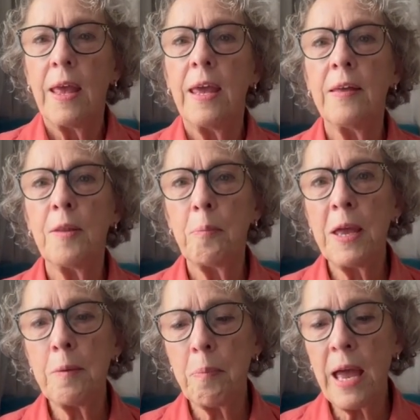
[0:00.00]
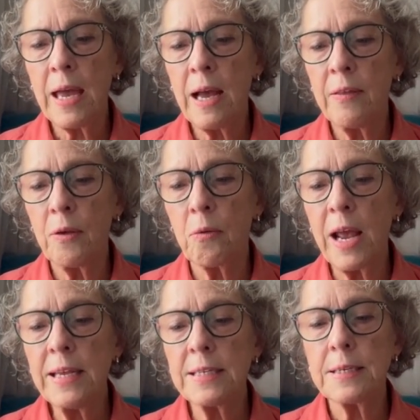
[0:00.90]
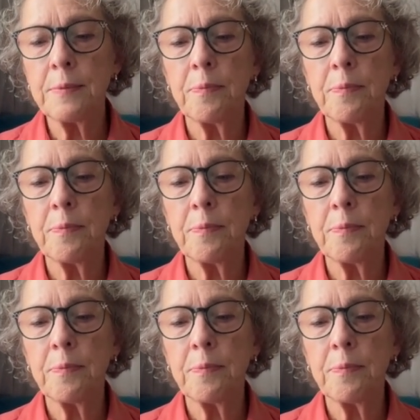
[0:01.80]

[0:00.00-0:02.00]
In the pink bag on the right,